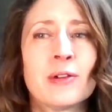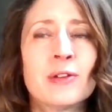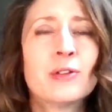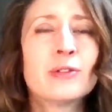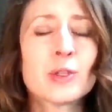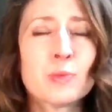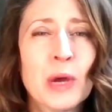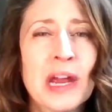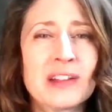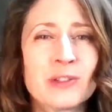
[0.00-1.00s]
new
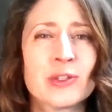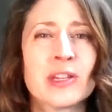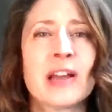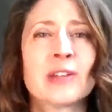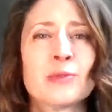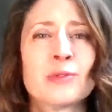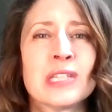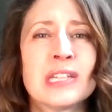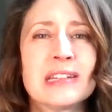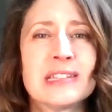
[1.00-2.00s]
spring exercise
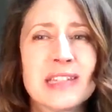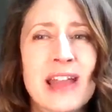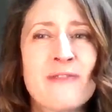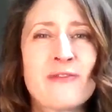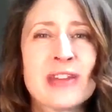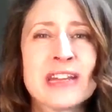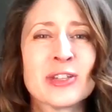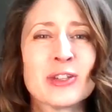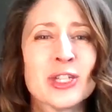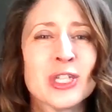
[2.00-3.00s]
routine safely
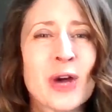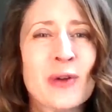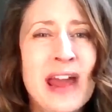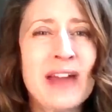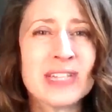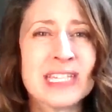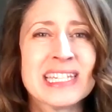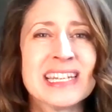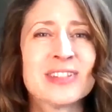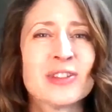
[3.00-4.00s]
so that you don't have to
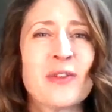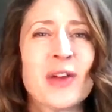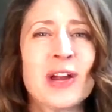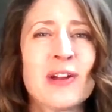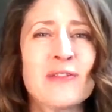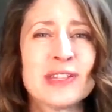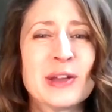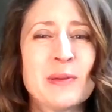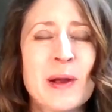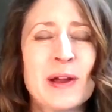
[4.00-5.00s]
see us over here at
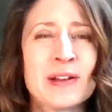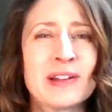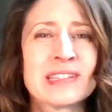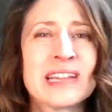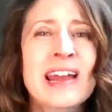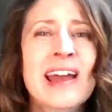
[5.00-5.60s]
Physio Partners.